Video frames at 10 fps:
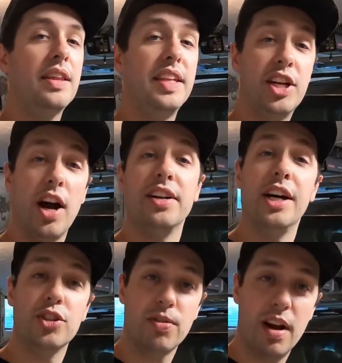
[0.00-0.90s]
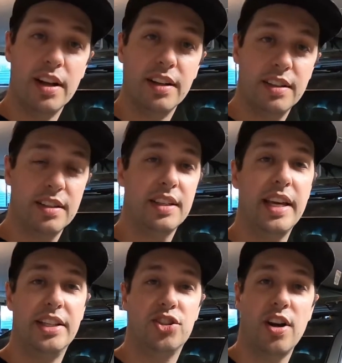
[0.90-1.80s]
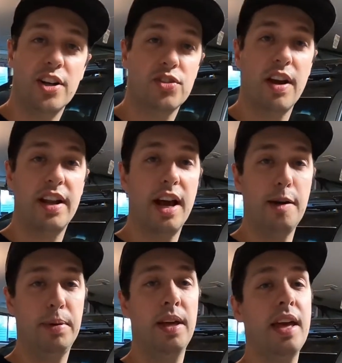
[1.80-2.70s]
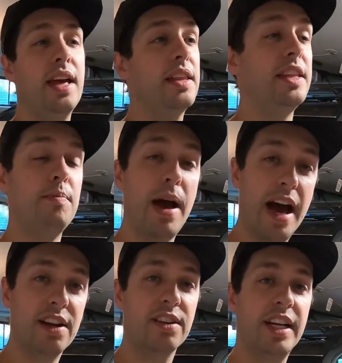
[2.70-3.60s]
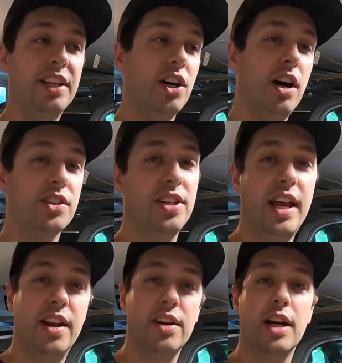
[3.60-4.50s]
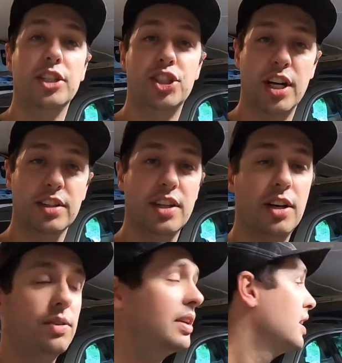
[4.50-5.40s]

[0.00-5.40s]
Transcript: The car does run. It starts right up. The battery and the alternator are junk though,